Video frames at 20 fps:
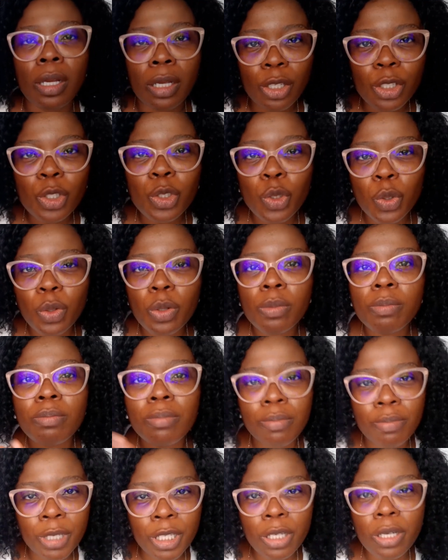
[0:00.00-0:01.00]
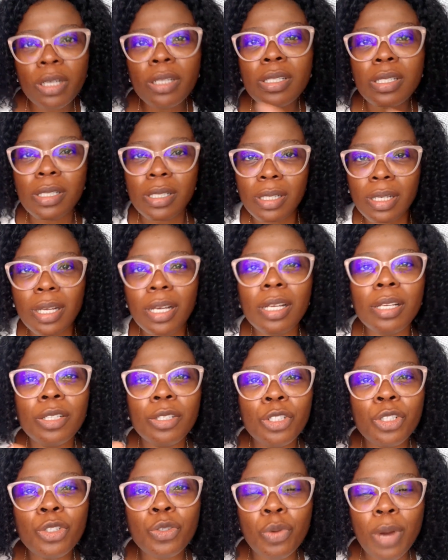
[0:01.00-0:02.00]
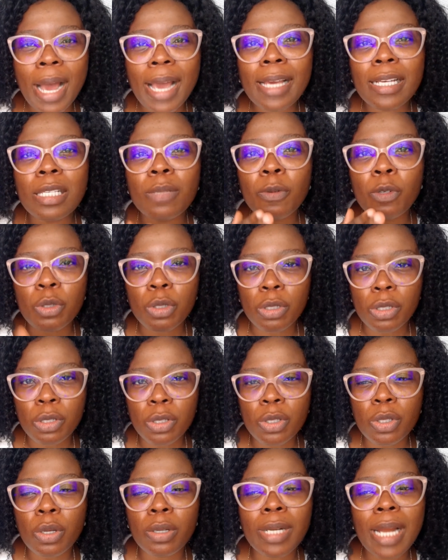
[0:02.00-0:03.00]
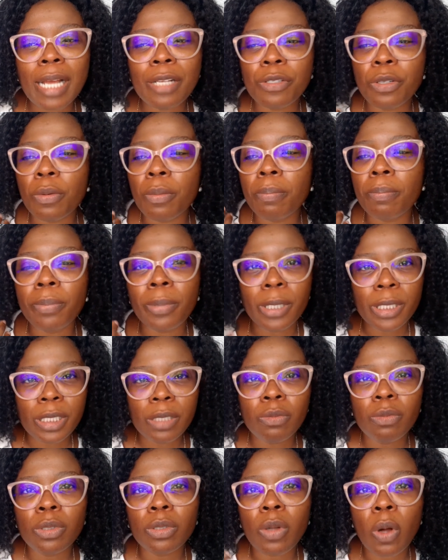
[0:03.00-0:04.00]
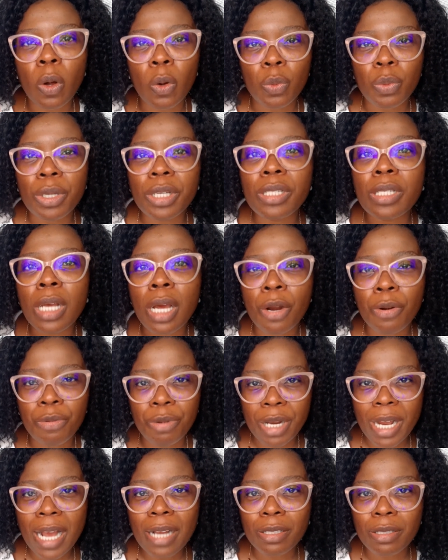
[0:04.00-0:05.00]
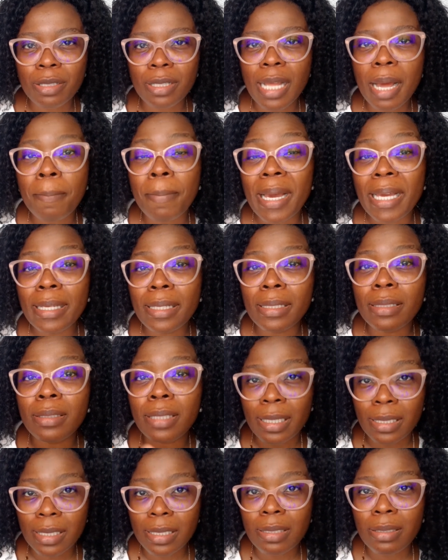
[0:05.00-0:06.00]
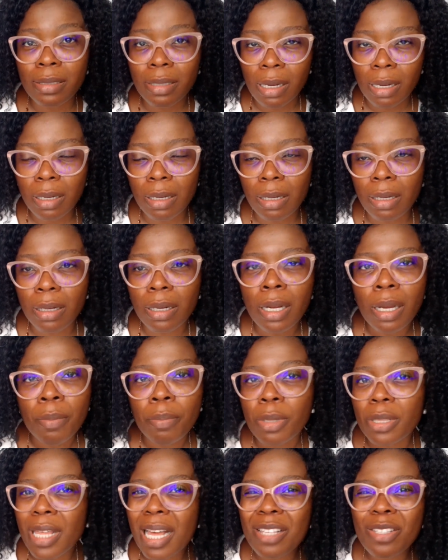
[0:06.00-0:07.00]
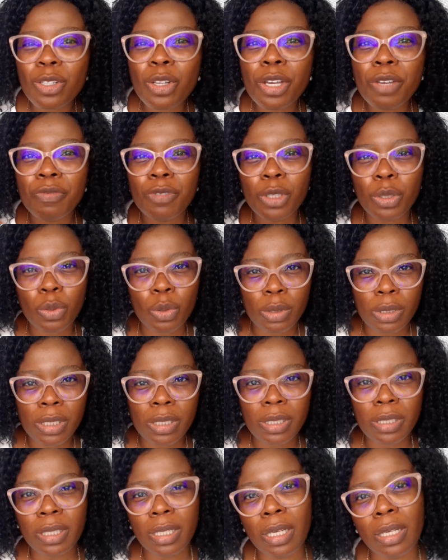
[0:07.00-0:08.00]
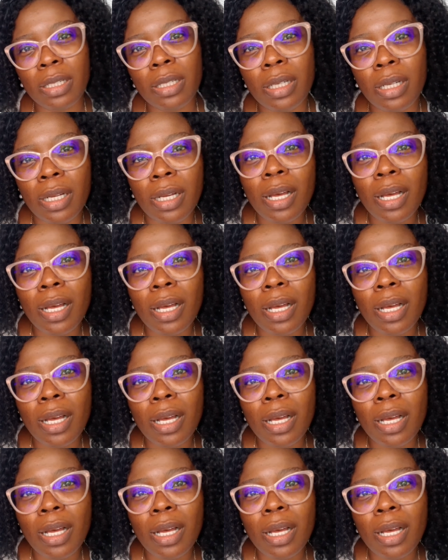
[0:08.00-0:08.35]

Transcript: You know, because you are exposed to the sun and your body will always react to that by getting darker. But that's not even the only thing.